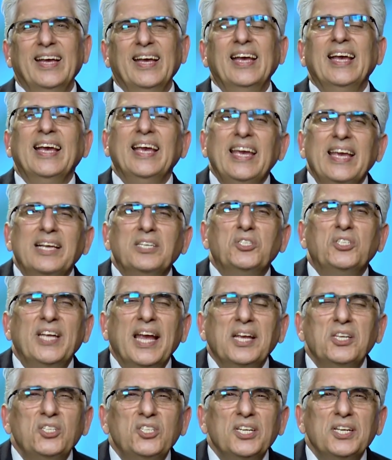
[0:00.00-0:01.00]
He is
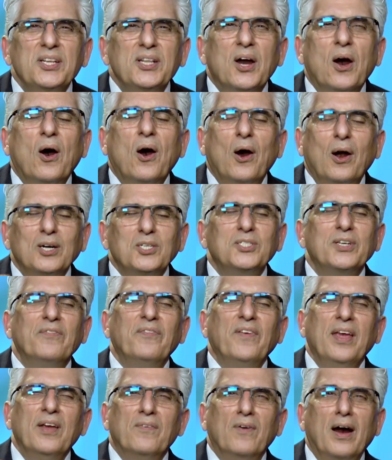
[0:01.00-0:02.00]
changing the hearts of
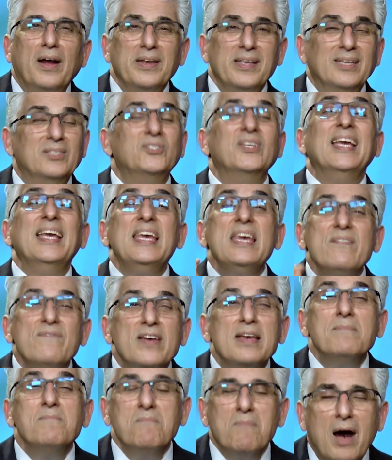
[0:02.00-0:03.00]
Iranians,
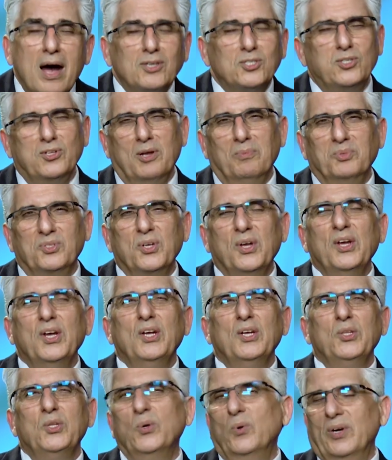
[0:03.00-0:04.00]
even Muslims,
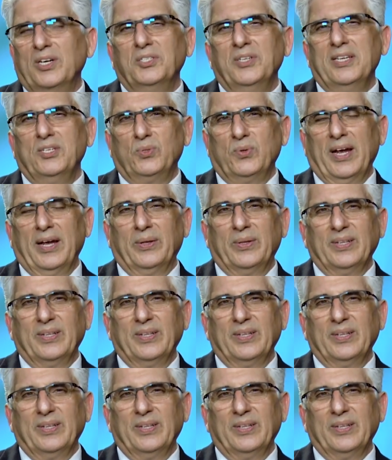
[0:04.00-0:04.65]
towards Israel.